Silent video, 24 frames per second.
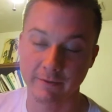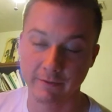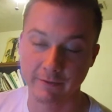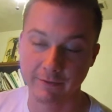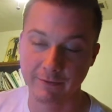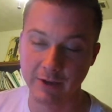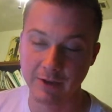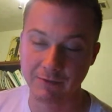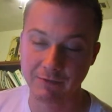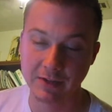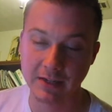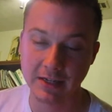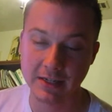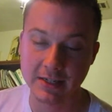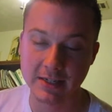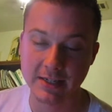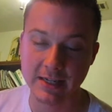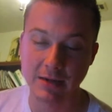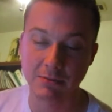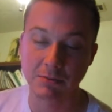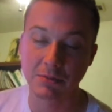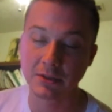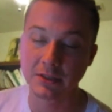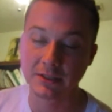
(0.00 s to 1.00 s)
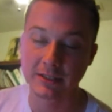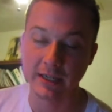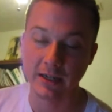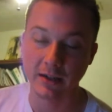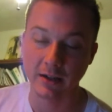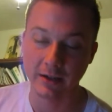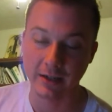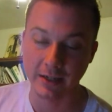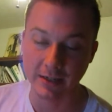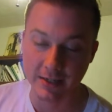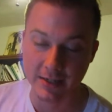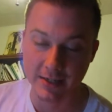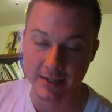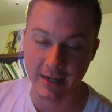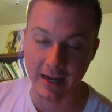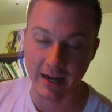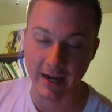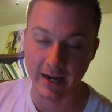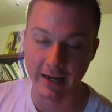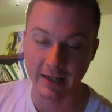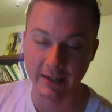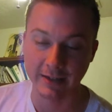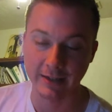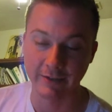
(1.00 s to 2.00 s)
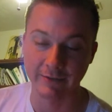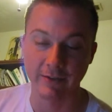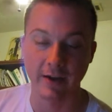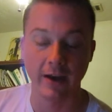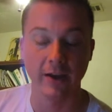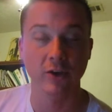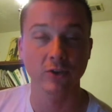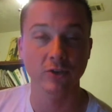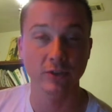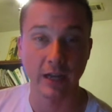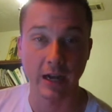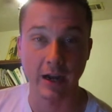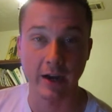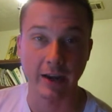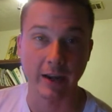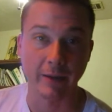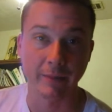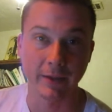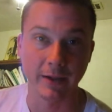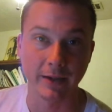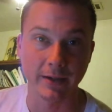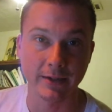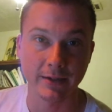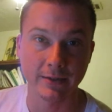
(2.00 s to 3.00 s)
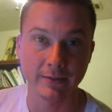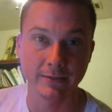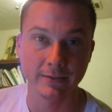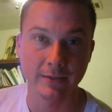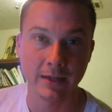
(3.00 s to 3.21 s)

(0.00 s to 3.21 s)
50 assembled delegates signed the final document.